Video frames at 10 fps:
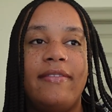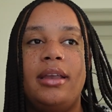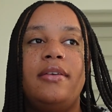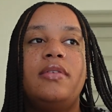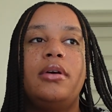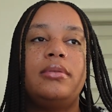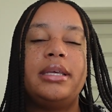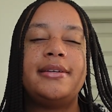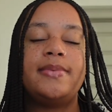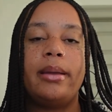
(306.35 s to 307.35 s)
And even though
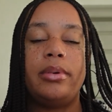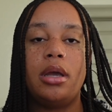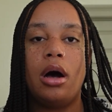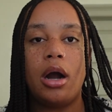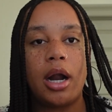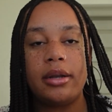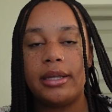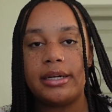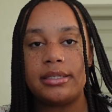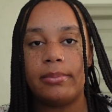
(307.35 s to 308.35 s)
things may be hard,
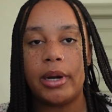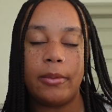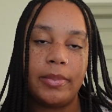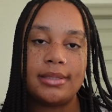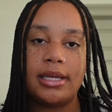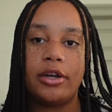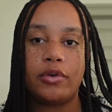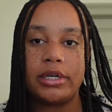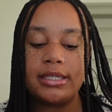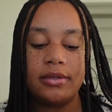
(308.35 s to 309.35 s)
there is a purpose and a
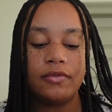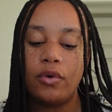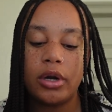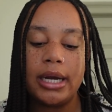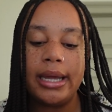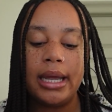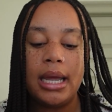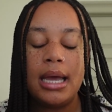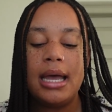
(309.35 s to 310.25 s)
reason for it.